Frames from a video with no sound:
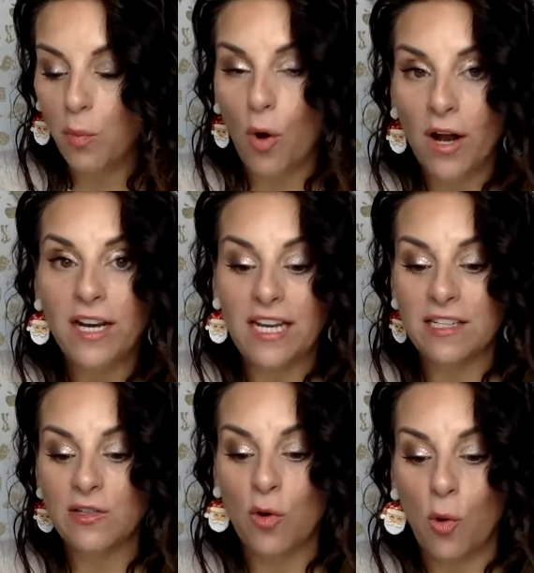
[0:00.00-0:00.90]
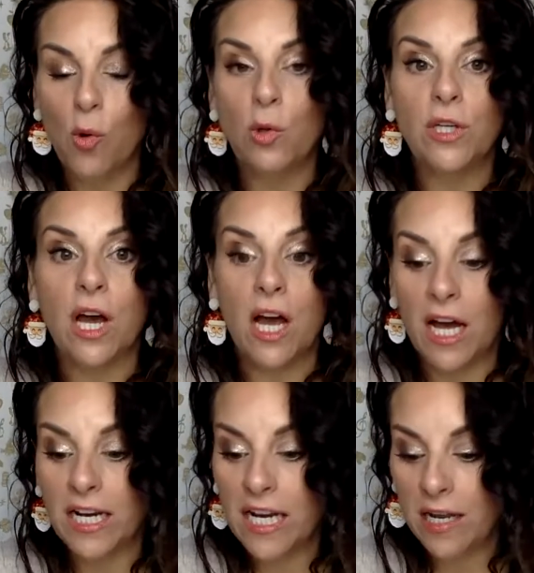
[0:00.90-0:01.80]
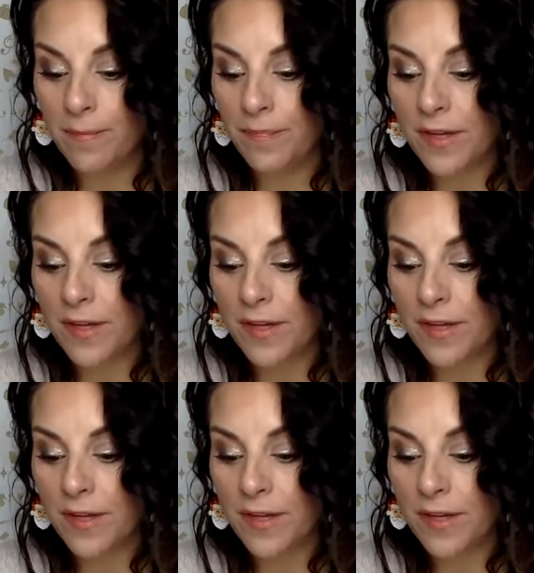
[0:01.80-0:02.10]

one is gold honey.